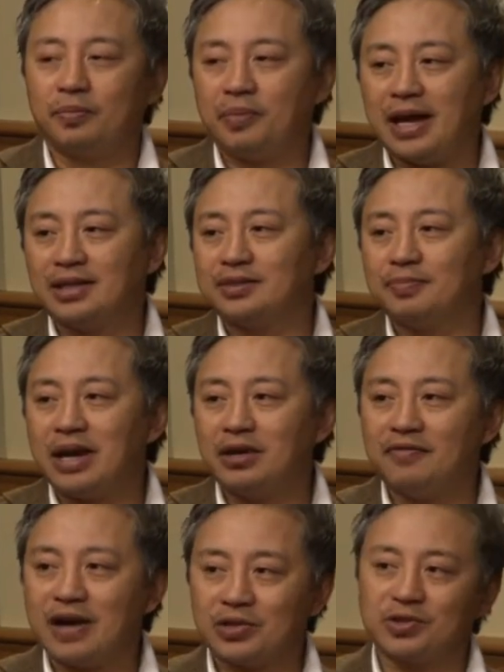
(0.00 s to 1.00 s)
Paints
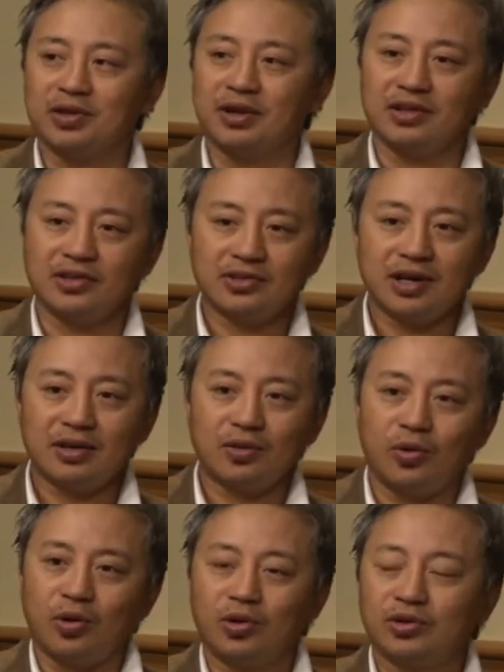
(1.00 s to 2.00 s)
manufactured on this side of the
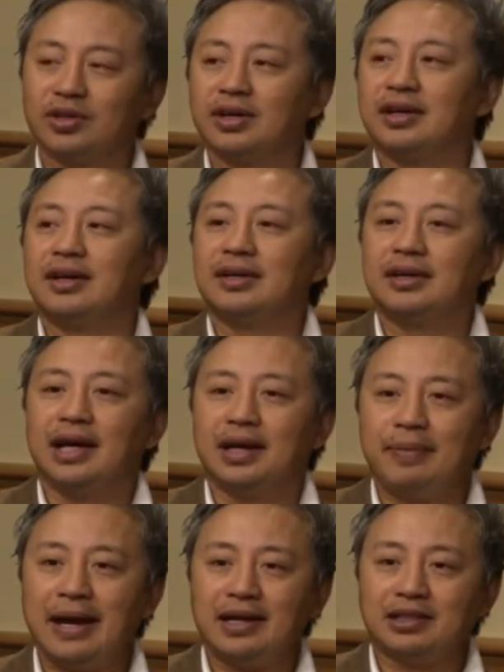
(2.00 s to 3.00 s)
world
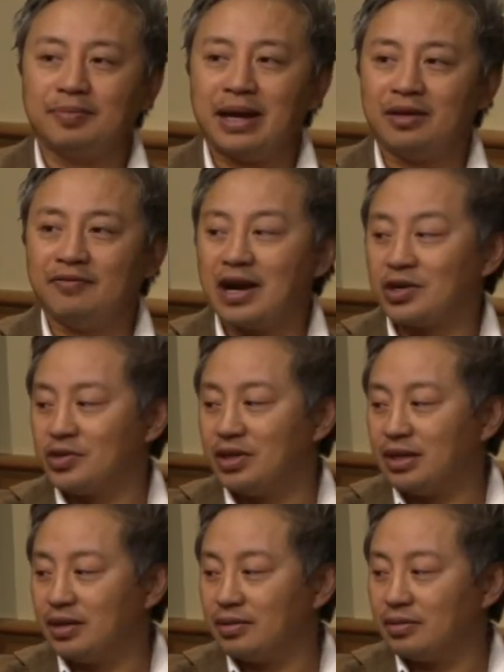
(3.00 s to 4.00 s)
and paints manufactured
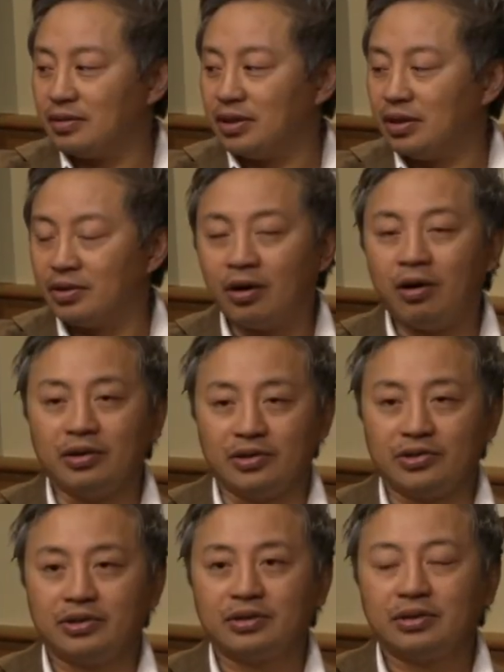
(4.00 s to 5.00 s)
in
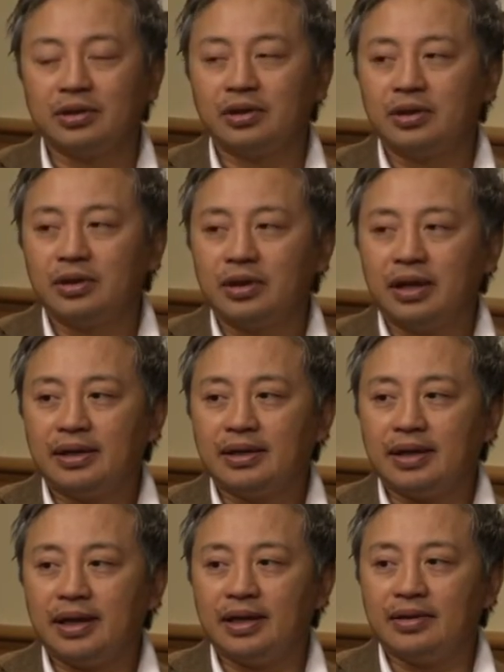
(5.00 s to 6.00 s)
Holland.
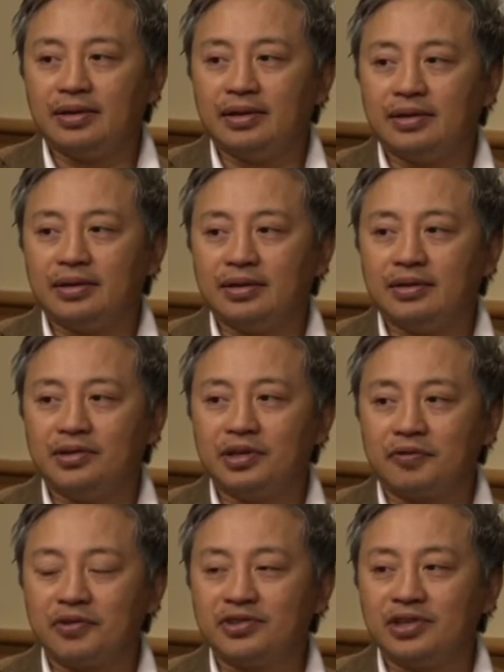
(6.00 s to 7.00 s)
And the
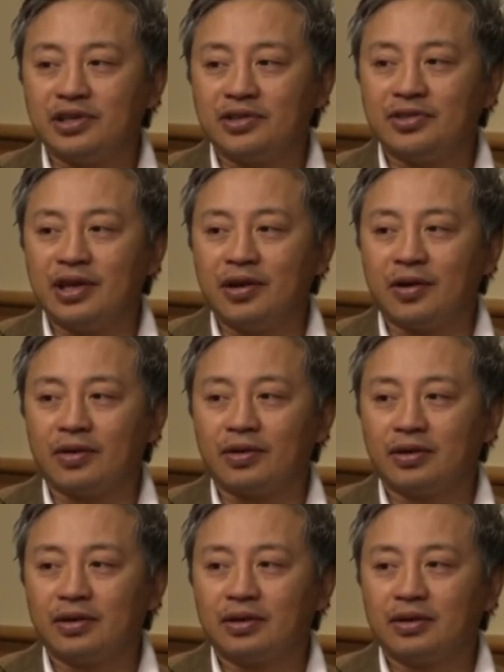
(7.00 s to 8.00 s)
difference is there